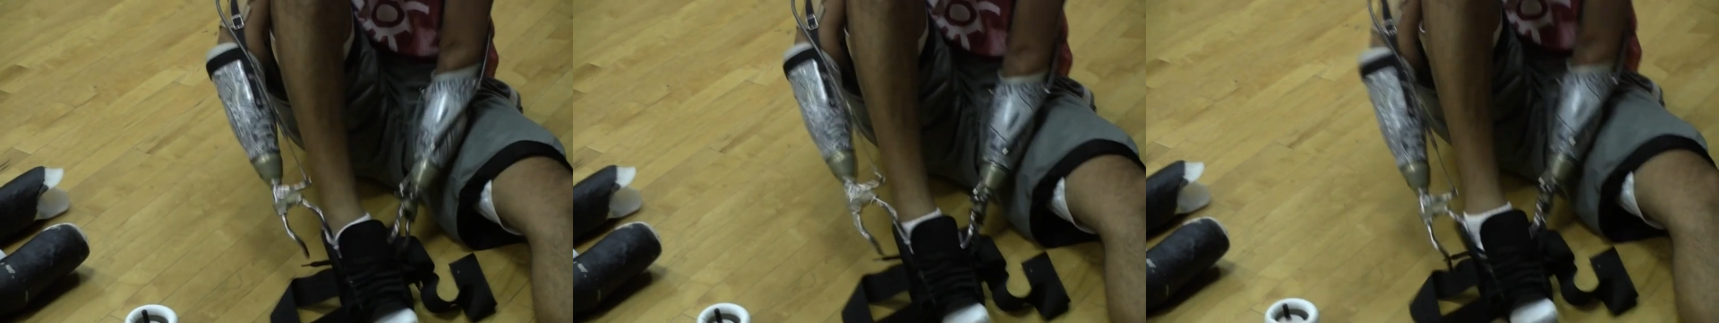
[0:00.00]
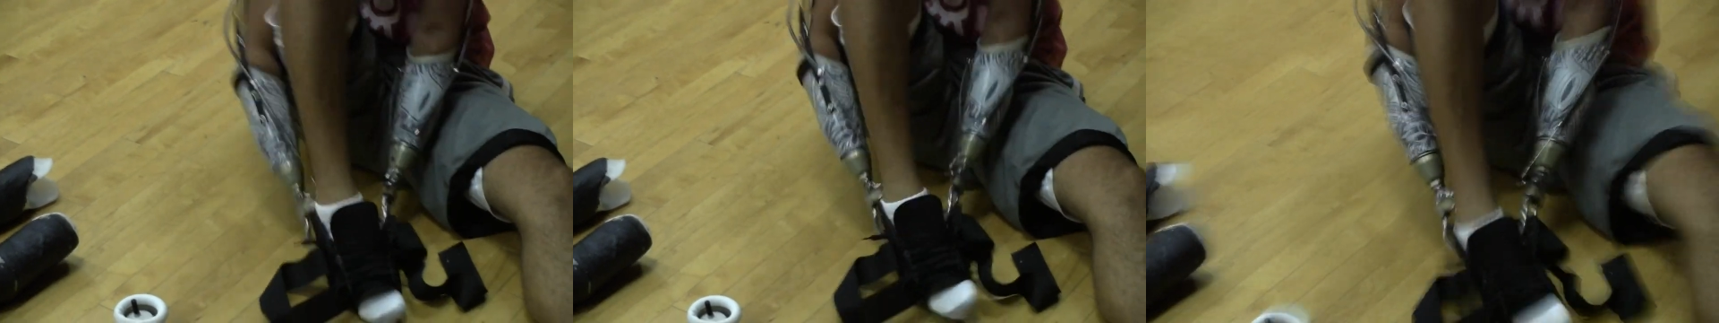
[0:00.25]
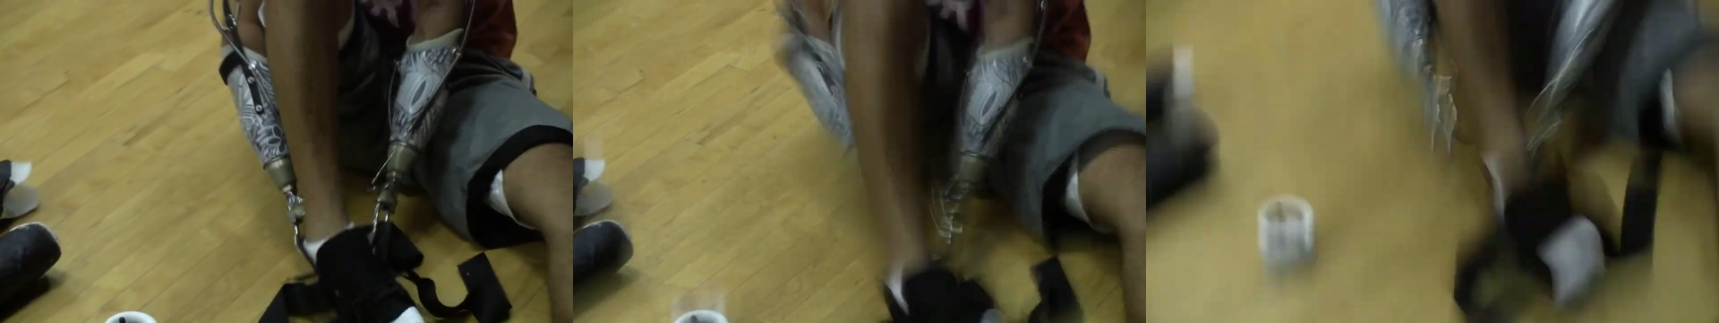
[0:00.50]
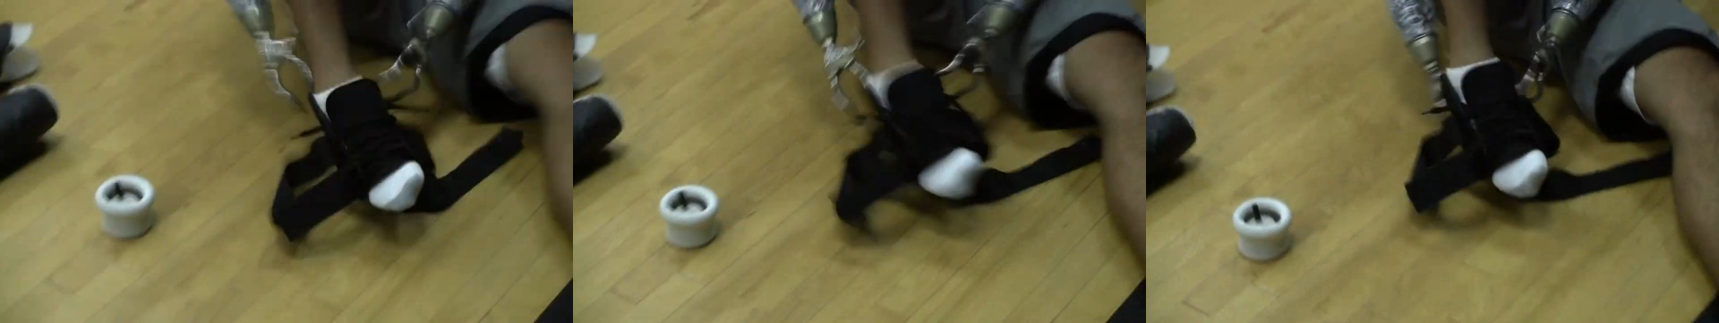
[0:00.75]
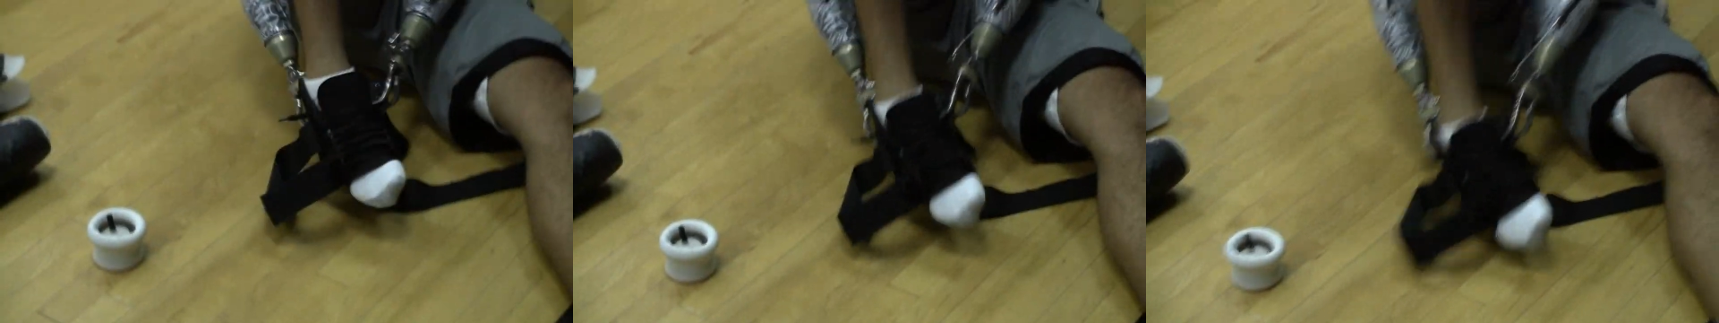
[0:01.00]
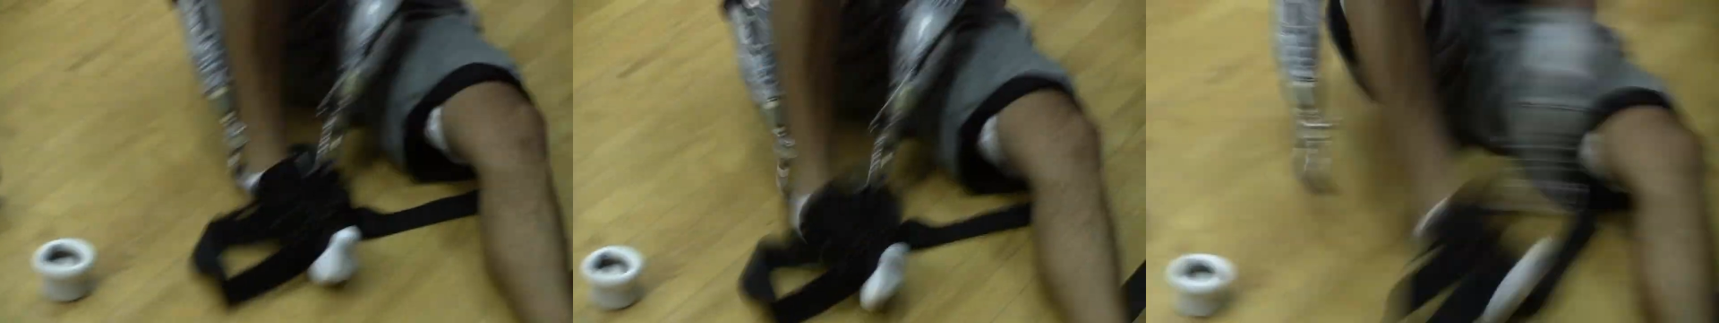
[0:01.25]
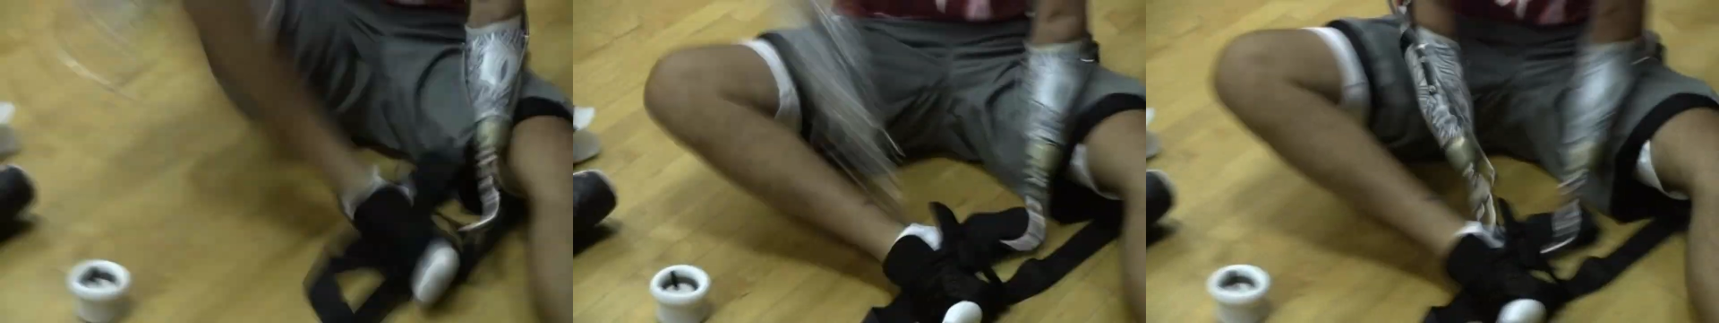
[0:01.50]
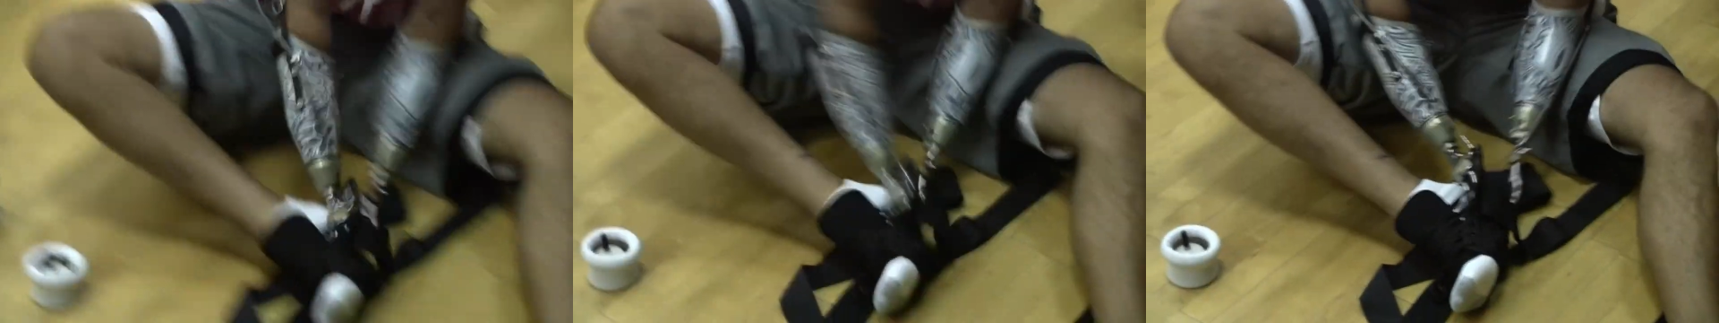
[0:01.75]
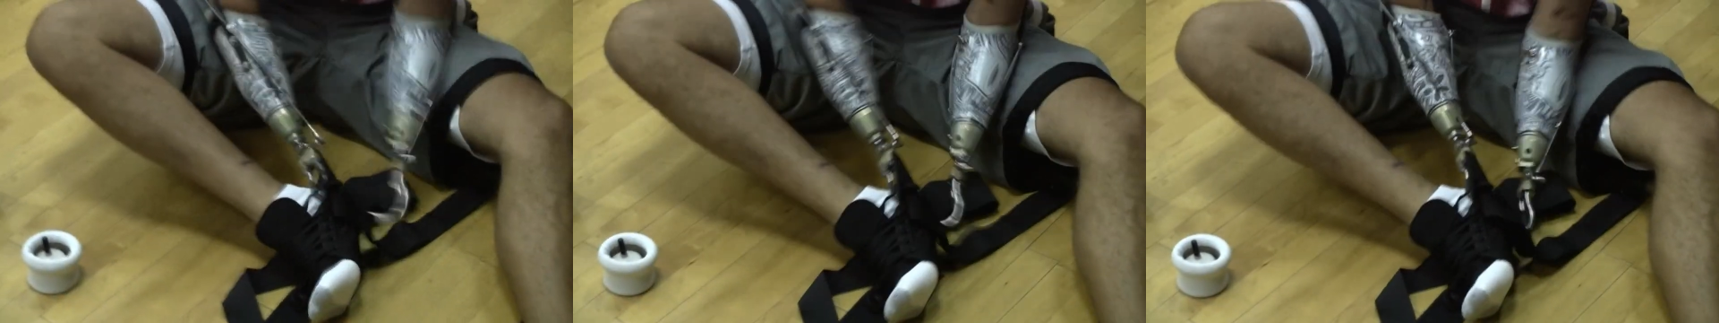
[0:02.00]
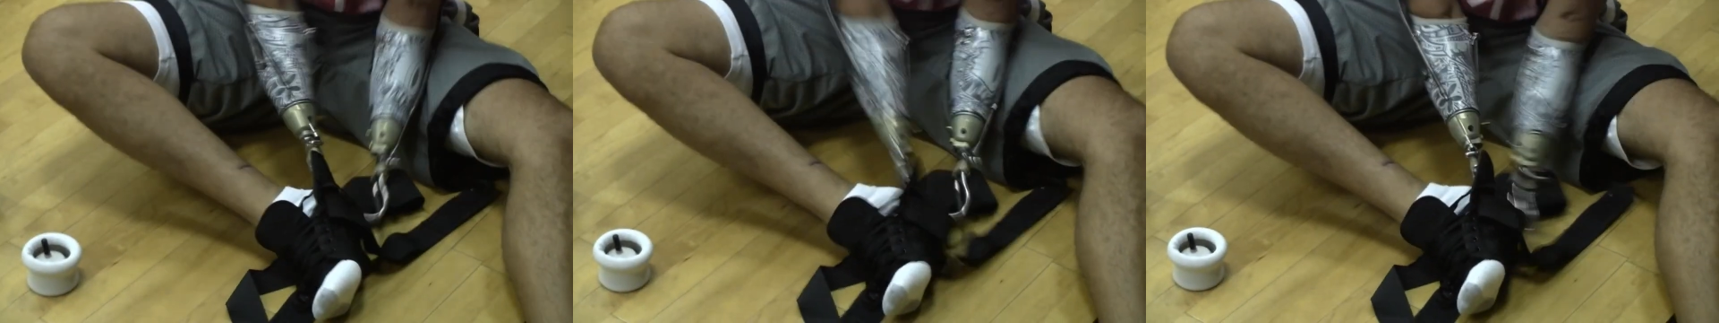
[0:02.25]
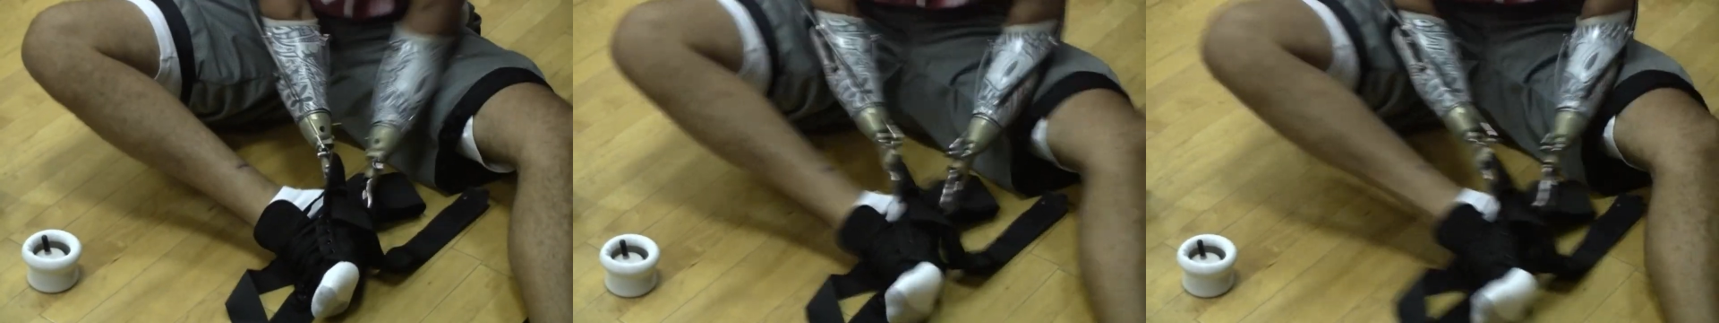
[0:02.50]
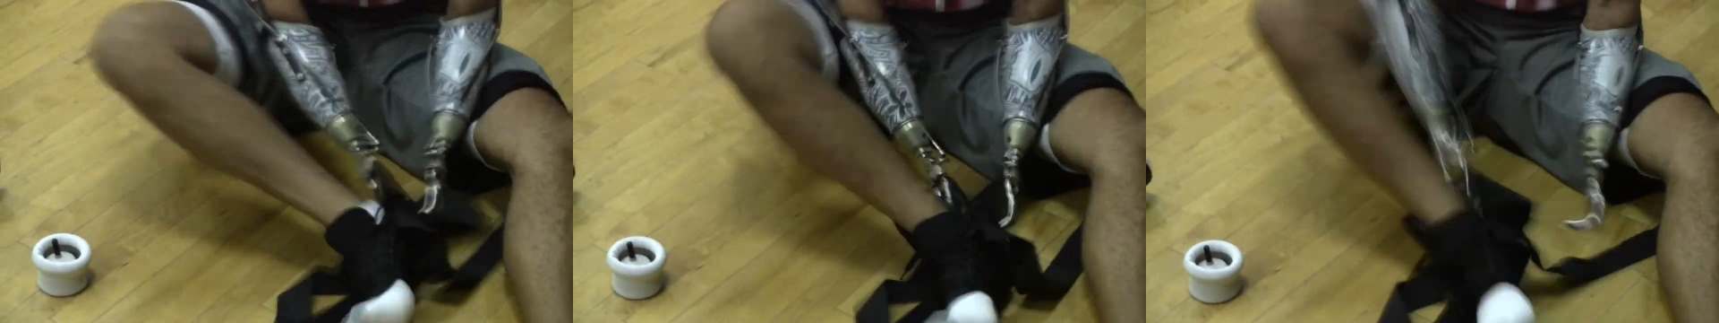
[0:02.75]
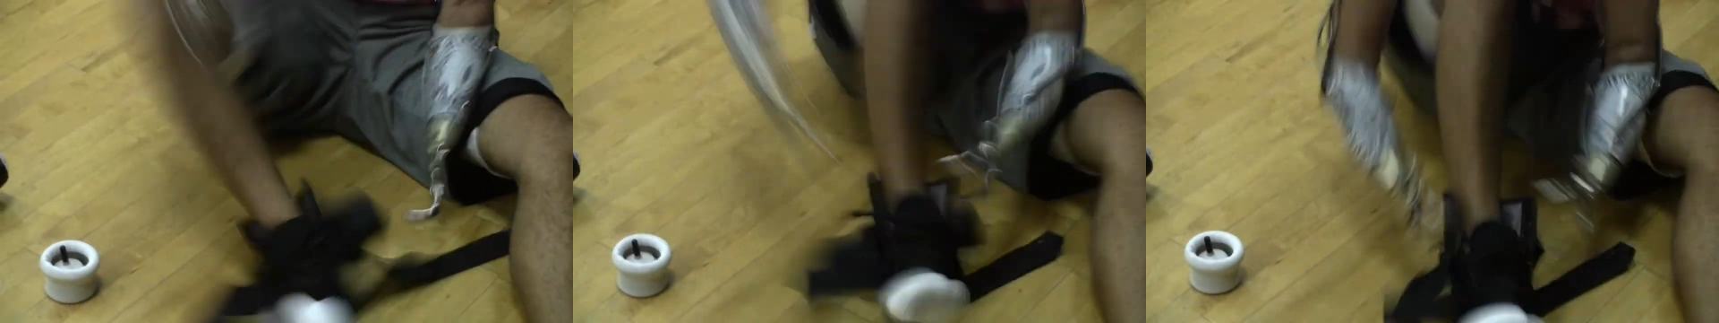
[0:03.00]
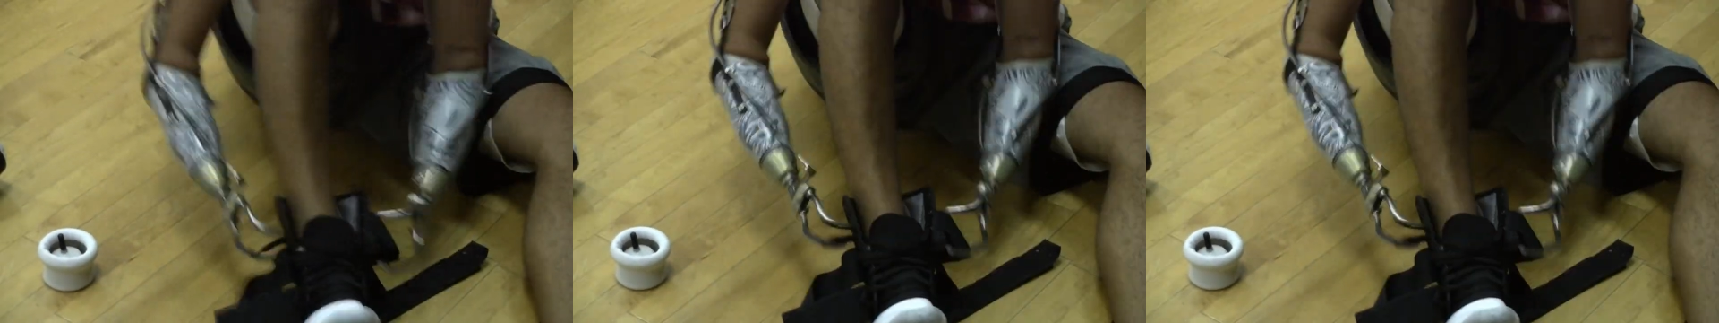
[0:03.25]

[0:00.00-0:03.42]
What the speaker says: [unreadable: no face in view]